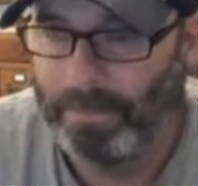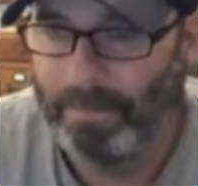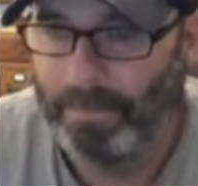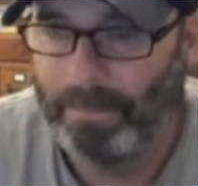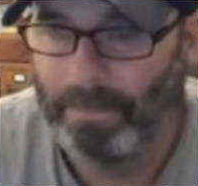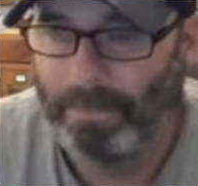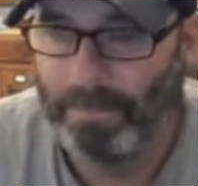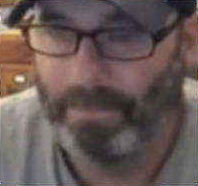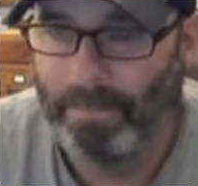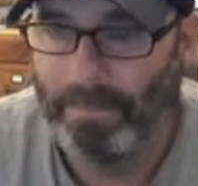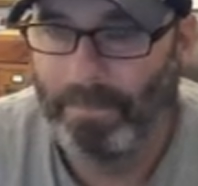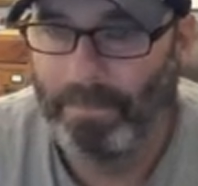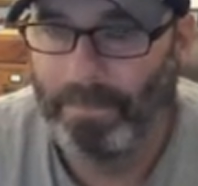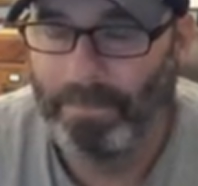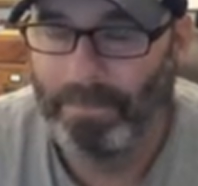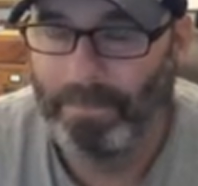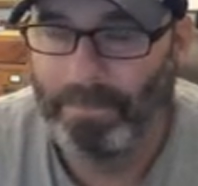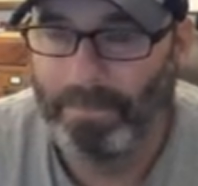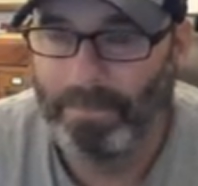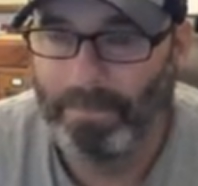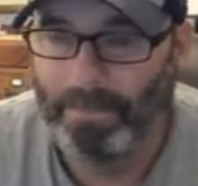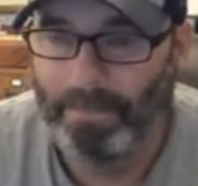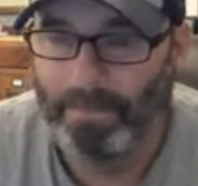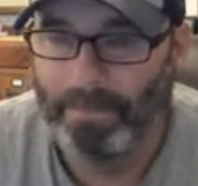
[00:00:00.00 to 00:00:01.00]

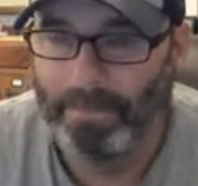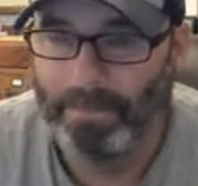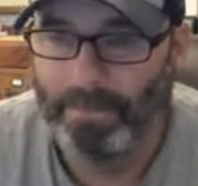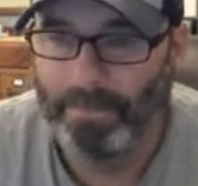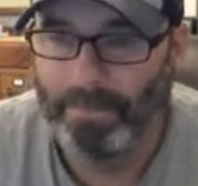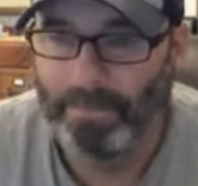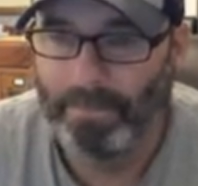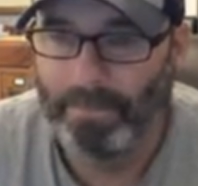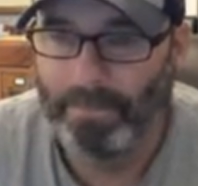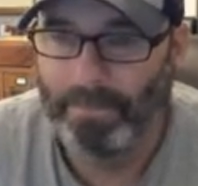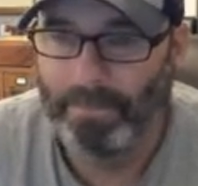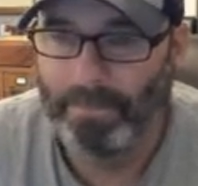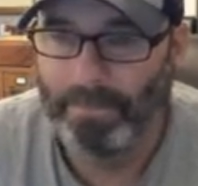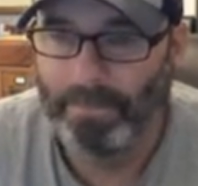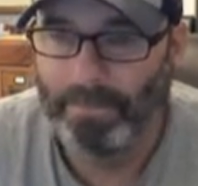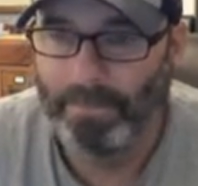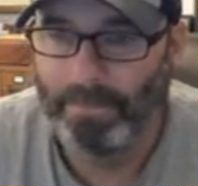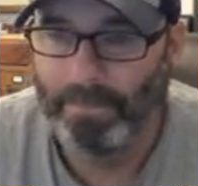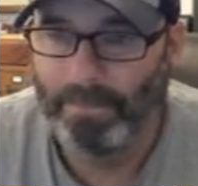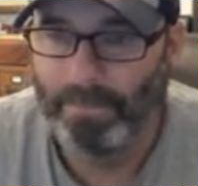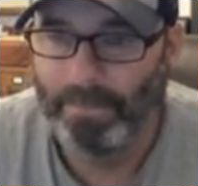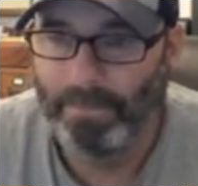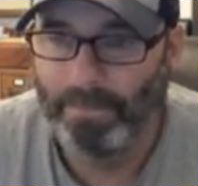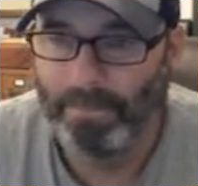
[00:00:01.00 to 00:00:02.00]

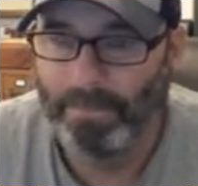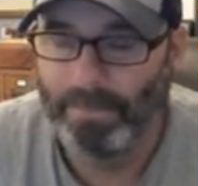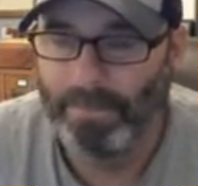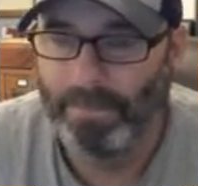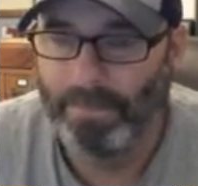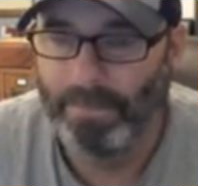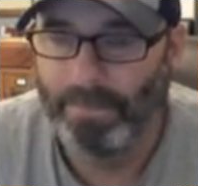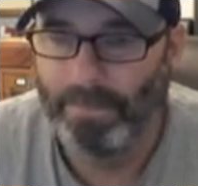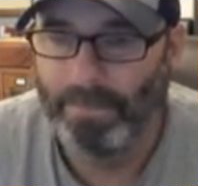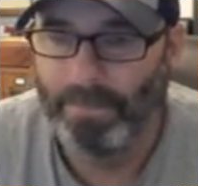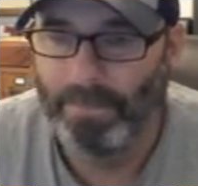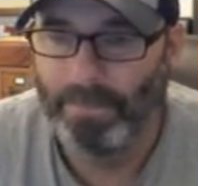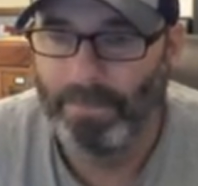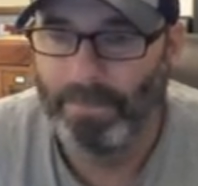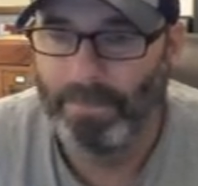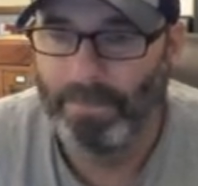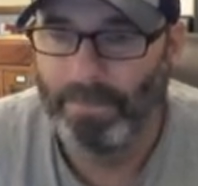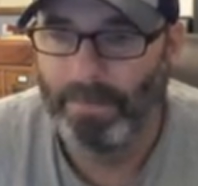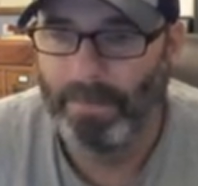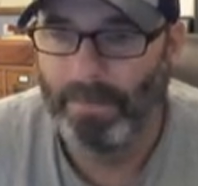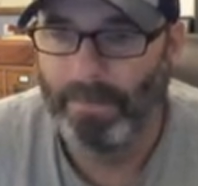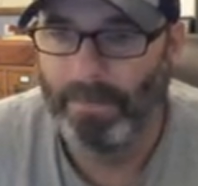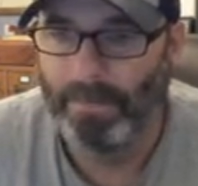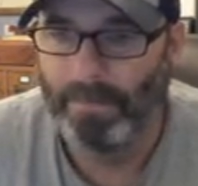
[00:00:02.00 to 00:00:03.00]

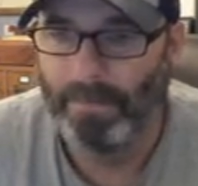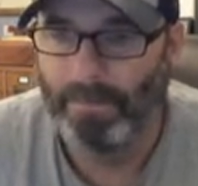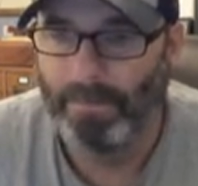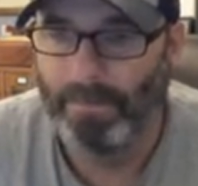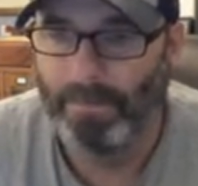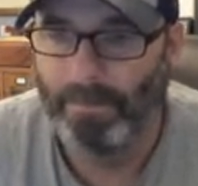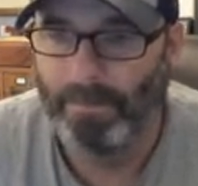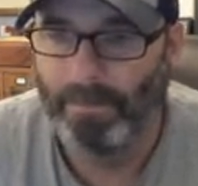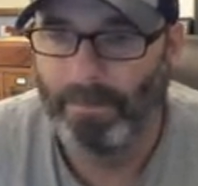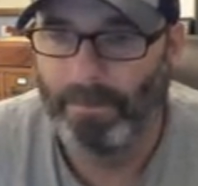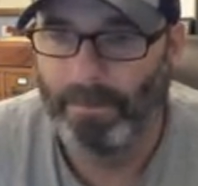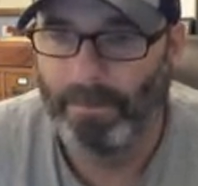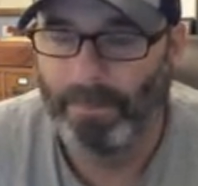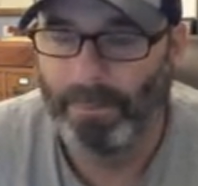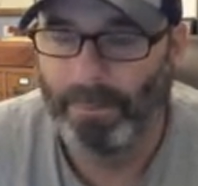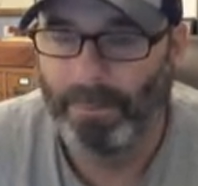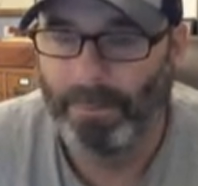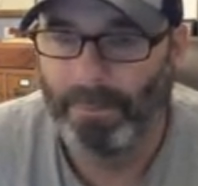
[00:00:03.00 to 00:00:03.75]
The person shown says nothing.